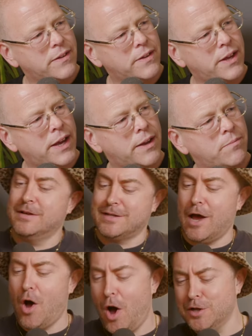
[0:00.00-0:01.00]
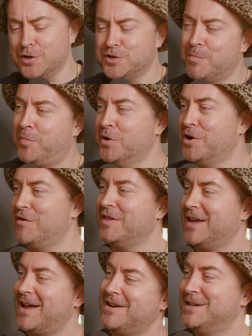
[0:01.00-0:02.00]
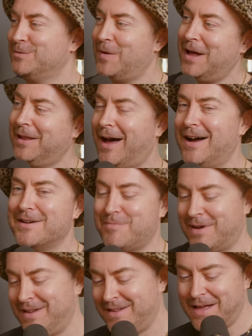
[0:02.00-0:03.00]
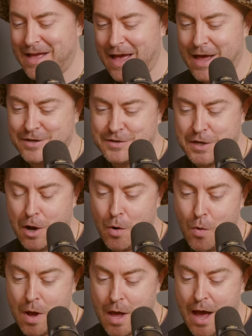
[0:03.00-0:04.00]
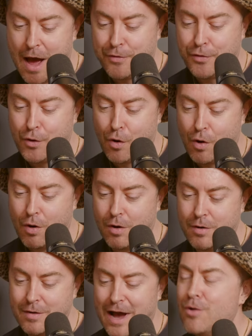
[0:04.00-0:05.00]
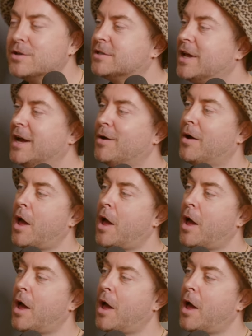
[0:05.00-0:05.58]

always was like, oh, listen to Bunter at the end. He's well hyped. And so I thought, I always like